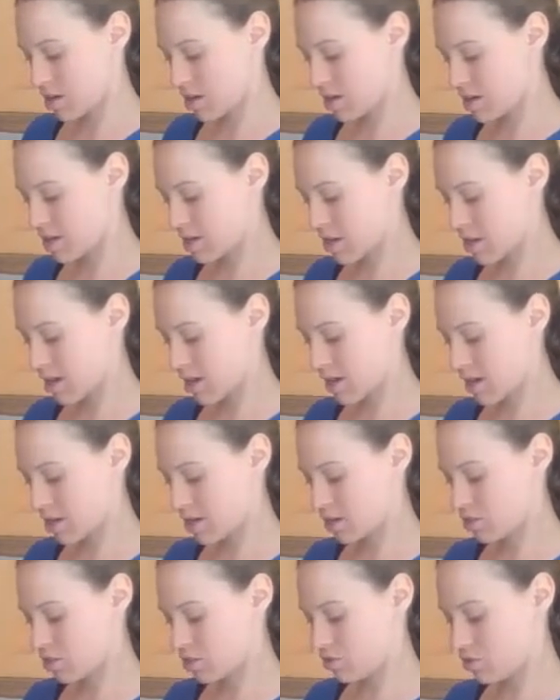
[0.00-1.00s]
and
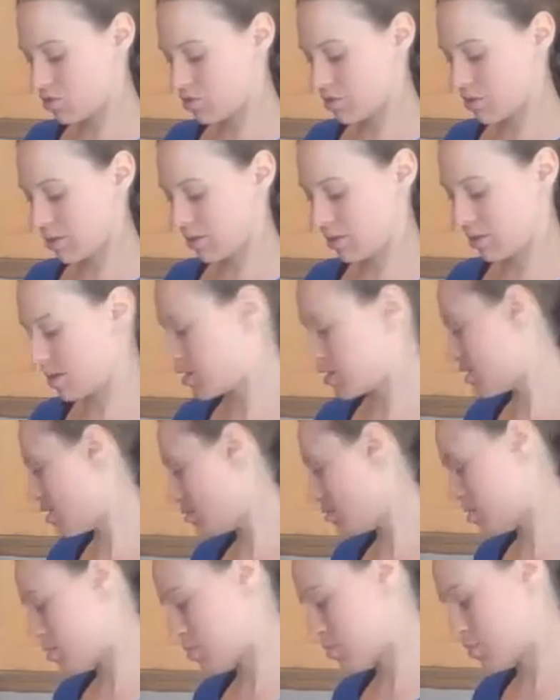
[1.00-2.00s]
not too oily. It
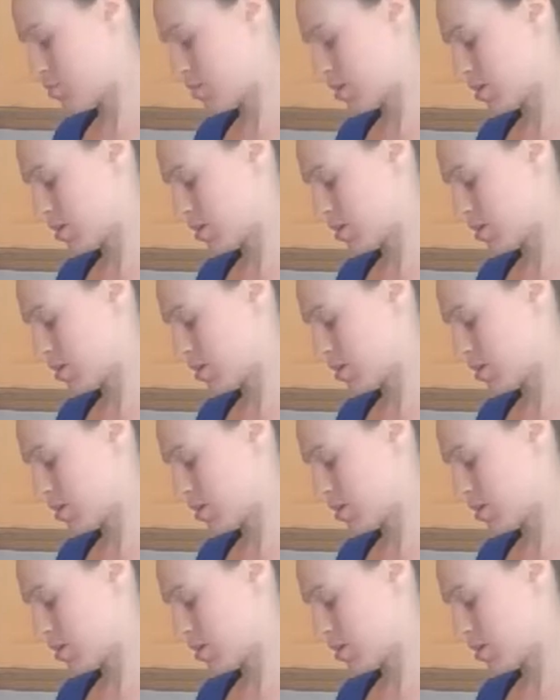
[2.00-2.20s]
seems to be pretty